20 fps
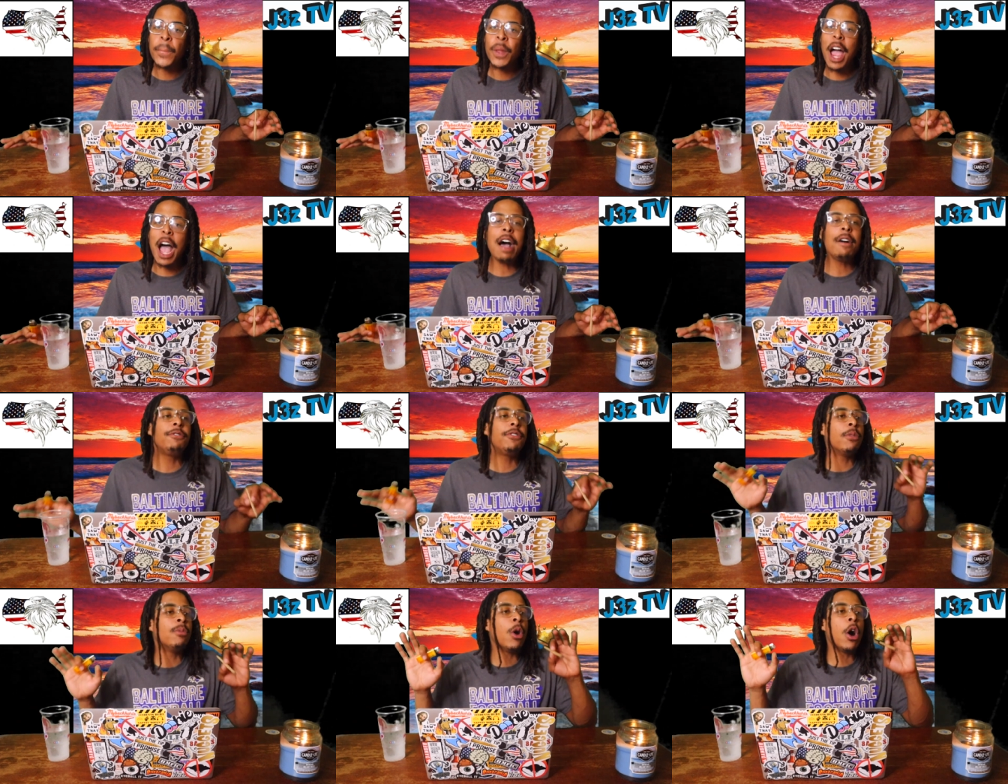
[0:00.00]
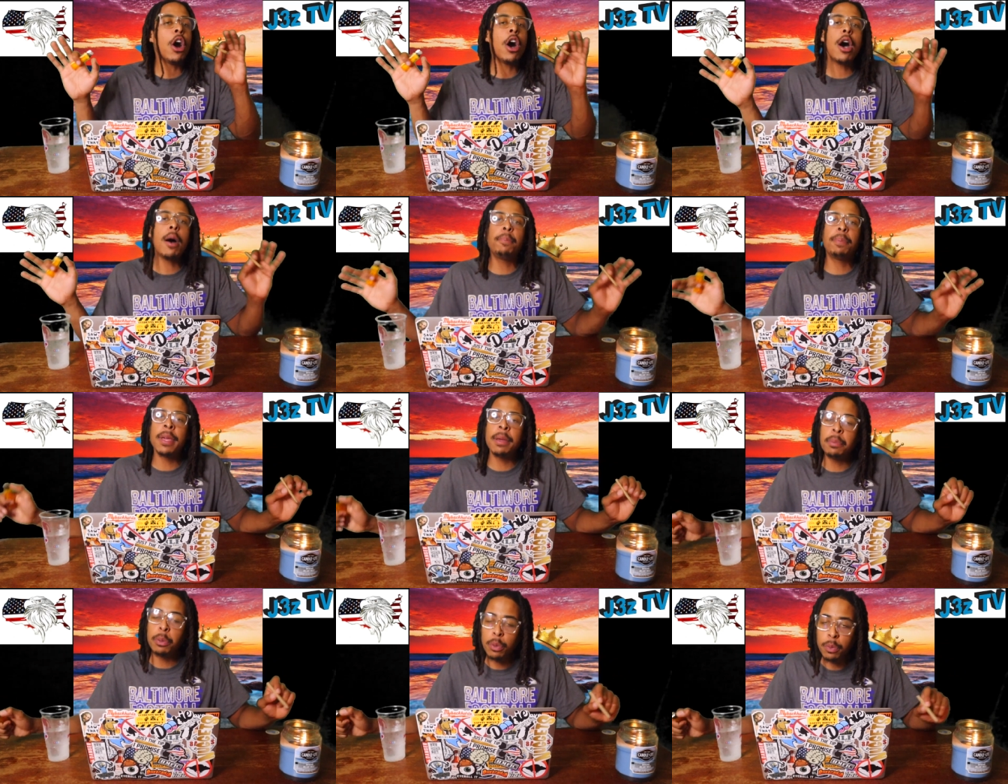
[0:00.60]
I'm for all
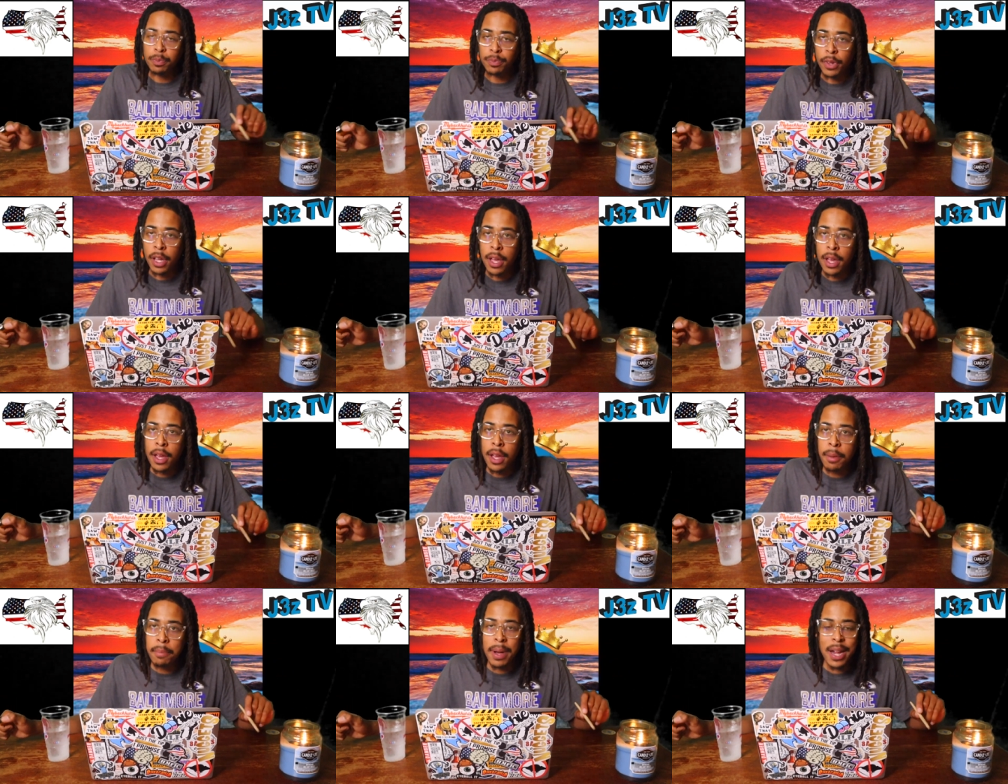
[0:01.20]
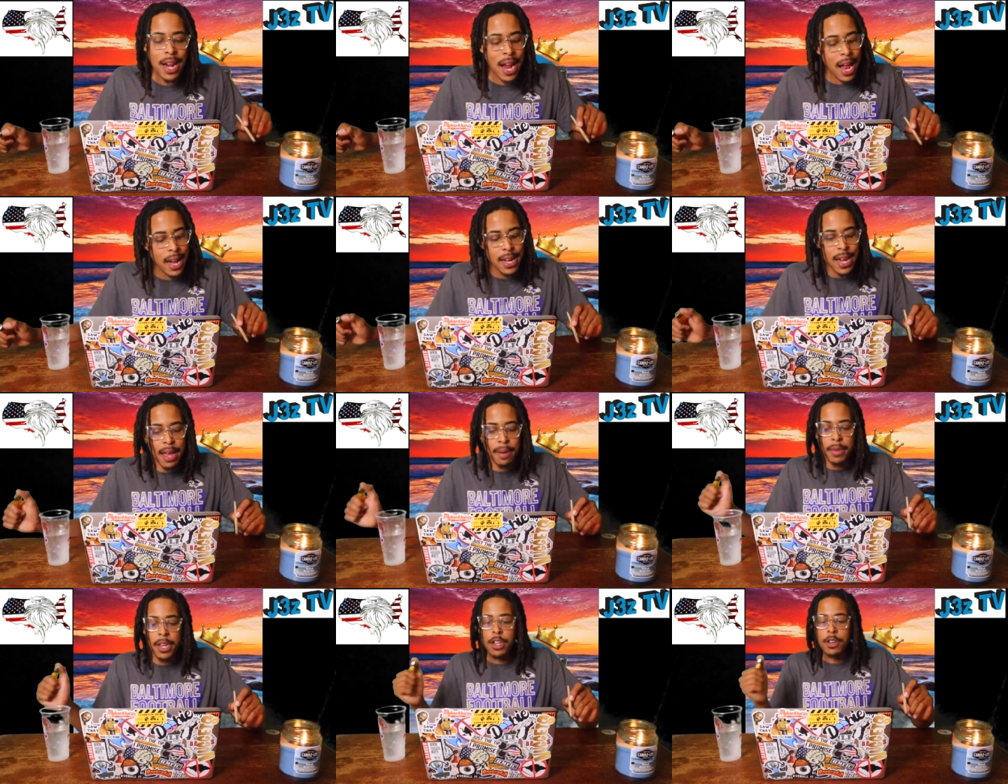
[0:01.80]
people. But
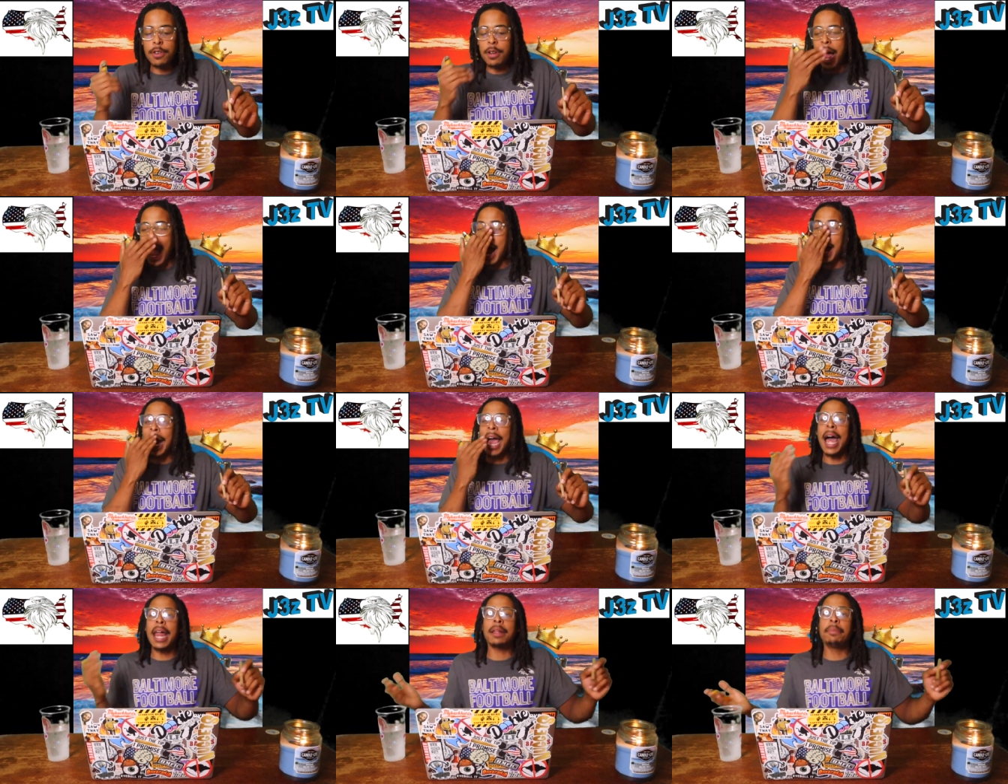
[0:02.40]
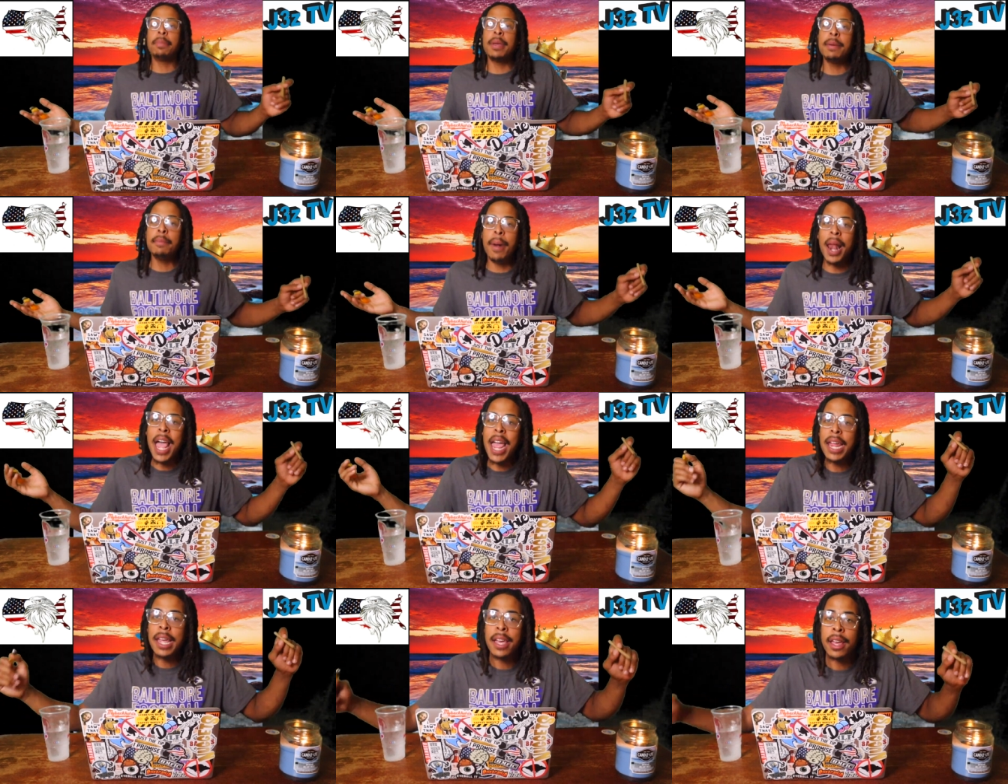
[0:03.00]
goddamn it, you, I gotta be
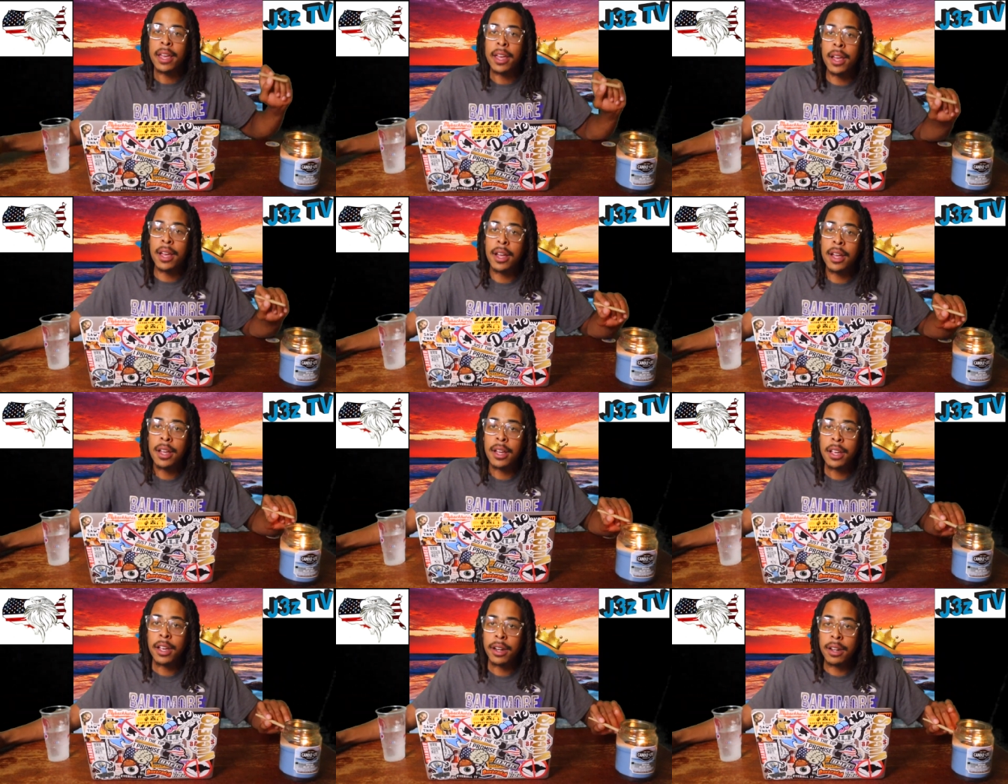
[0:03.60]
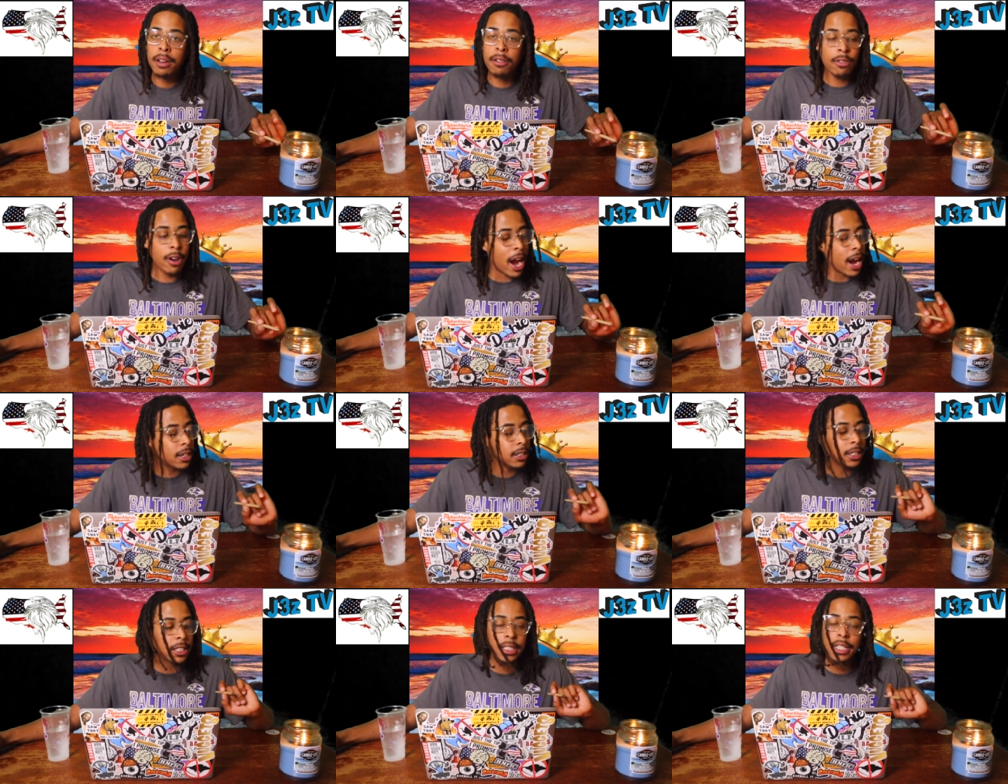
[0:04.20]
black. The
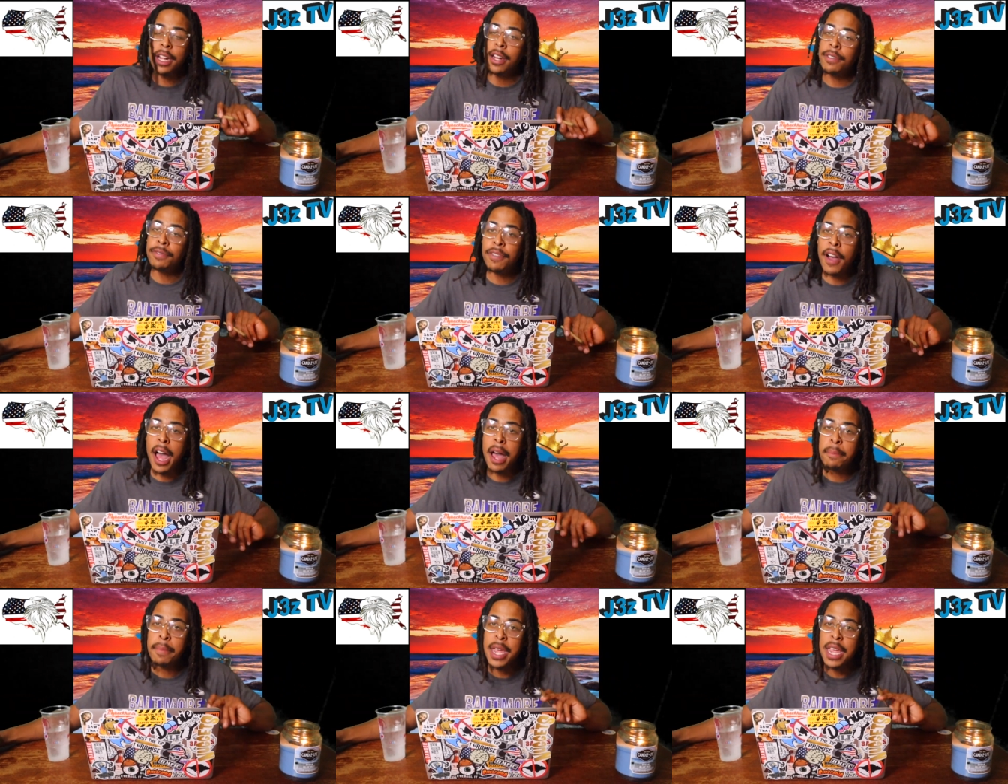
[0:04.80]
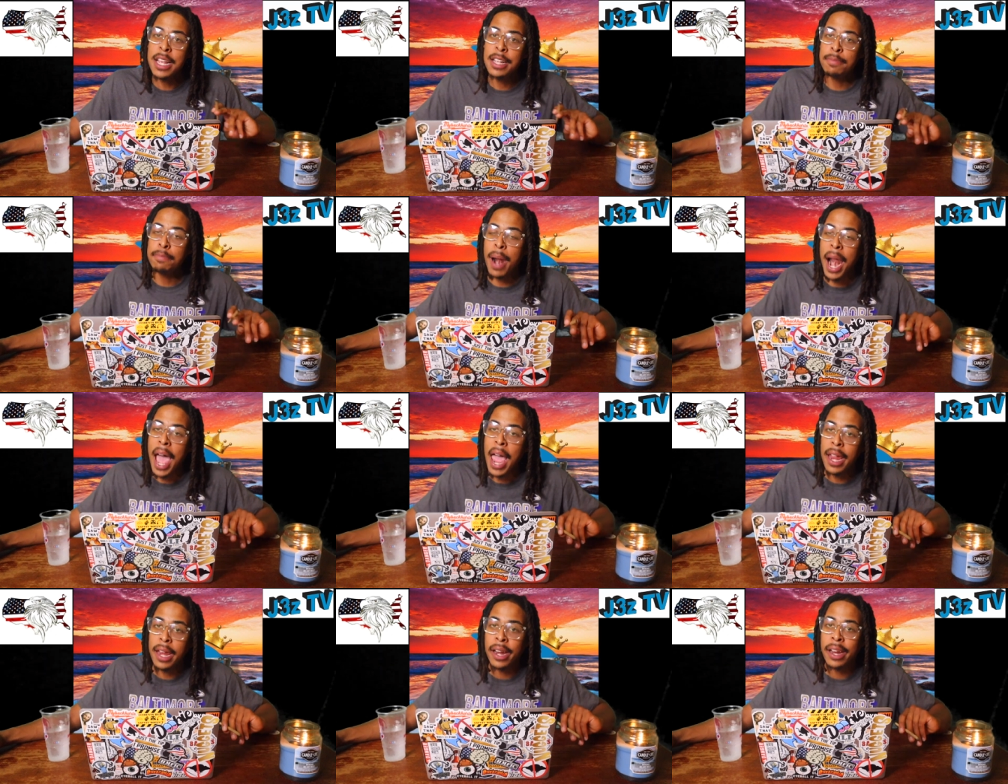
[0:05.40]
crackers identify me as
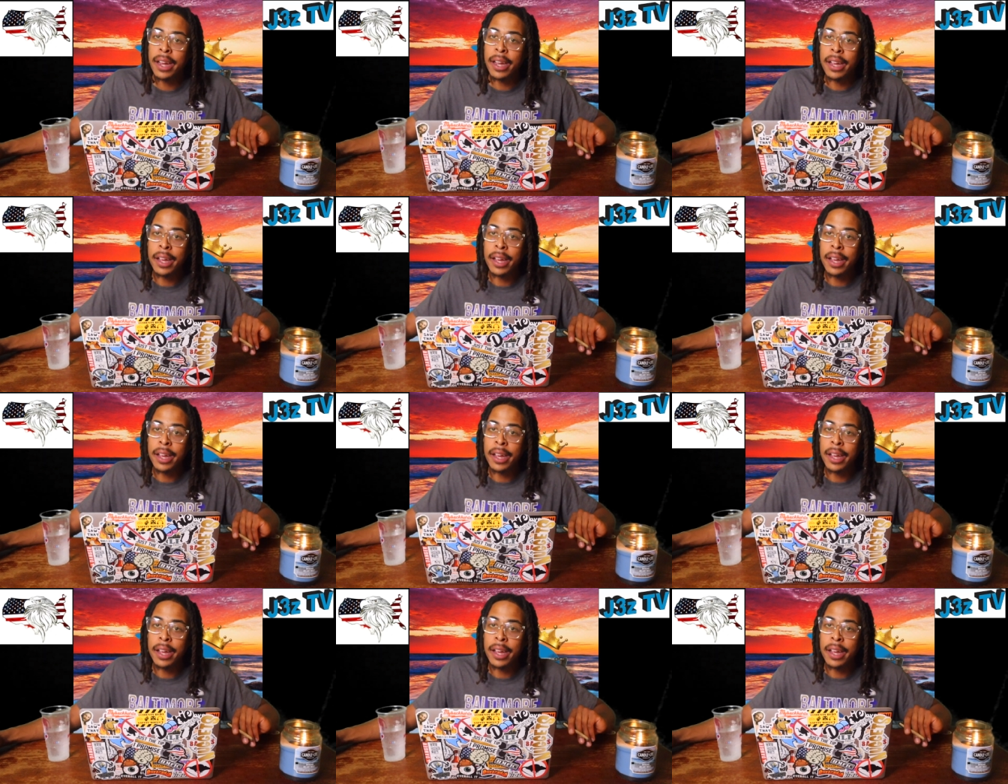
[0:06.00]
black.